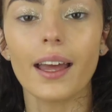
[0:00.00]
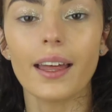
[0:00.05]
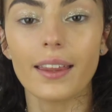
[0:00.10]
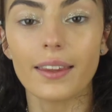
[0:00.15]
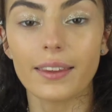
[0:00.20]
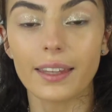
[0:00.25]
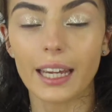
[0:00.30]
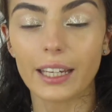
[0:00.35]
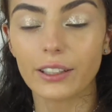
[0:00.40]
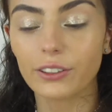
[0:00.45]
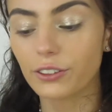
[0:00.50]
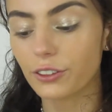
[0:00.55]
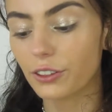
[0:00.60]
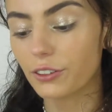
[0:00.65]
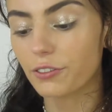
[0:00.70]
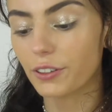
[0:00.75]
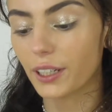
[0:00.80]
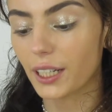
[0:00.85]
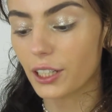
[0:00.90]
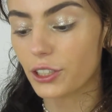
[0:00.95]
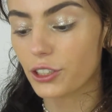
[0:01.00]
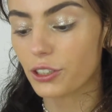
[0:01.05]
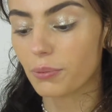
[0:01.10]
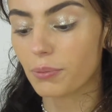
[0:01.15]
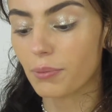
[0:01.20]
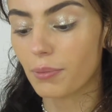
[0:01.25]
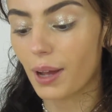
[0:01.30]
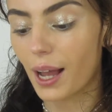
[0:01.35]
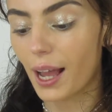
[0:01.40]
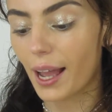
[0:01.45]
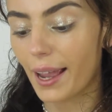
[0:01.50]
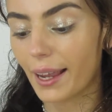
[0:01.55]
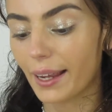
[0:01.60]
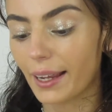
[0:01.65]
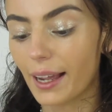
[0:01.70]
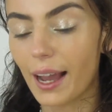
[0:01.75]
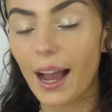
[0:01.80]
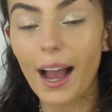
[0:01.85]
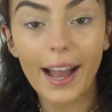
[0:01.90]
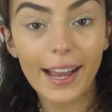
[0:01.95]
Then to finish
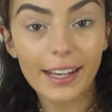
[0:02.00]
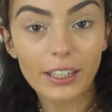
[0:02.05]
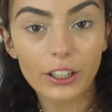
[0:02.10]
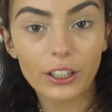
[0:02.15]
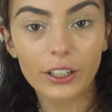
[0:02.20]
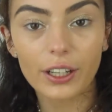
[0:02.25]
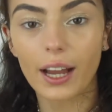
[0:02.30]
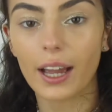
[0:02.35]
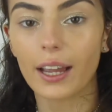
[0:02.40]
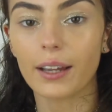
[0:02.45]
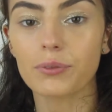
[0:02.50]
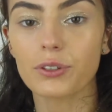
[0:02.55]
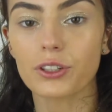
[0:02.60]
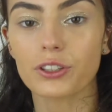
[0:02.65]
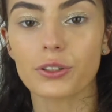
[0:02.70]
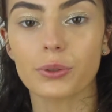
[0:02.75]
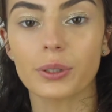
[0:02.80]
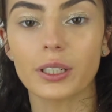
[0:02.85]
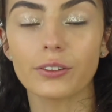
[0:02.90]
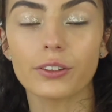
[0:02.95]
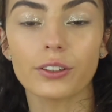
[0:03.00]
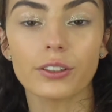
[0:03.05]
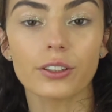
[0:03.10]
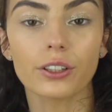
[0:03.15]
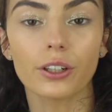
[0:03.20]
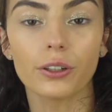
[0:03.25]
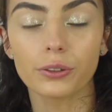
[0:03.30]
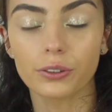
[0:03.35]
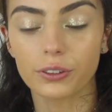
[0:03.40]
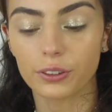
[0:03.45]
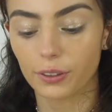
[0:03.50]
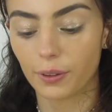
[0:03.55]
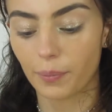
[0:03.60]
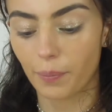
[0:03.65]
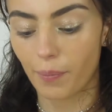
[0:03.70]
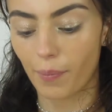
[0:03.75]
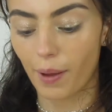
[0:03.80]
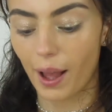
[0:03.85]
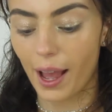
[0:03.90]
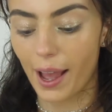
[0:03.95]
my eye look, I am just going to coat
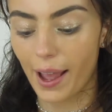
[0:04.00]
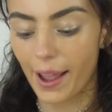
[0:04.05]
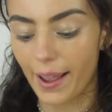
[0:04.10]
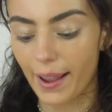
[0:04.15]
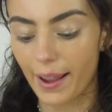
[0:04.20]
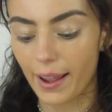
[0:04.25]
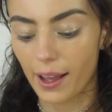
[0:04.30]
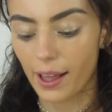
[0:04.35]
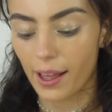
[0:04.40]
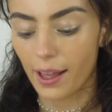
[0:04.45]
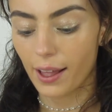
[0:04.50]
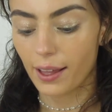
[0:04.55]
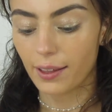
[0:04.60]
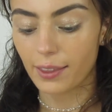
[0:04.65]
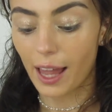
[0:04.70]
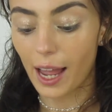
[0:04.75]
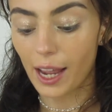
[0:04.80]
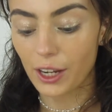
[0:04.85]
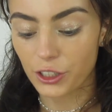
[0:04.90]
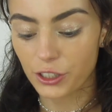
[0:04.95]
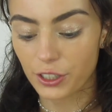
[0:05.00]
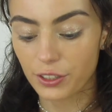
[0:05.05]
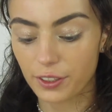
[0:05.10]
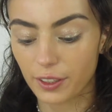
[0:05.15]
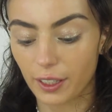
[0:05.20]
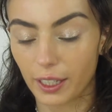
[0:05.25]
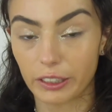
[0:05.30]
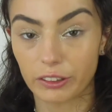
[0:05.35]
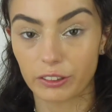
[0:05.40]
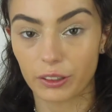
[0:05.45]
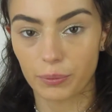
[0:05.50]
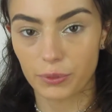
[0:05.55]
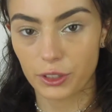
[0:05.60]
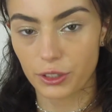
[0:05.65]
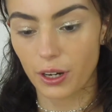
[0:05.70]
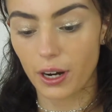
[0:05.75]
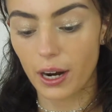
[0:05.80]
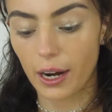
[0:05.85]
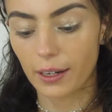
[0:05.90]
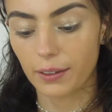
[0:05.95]
my lashes in some
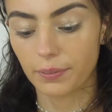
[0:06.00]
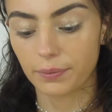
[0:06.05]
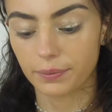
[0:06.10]
mascara.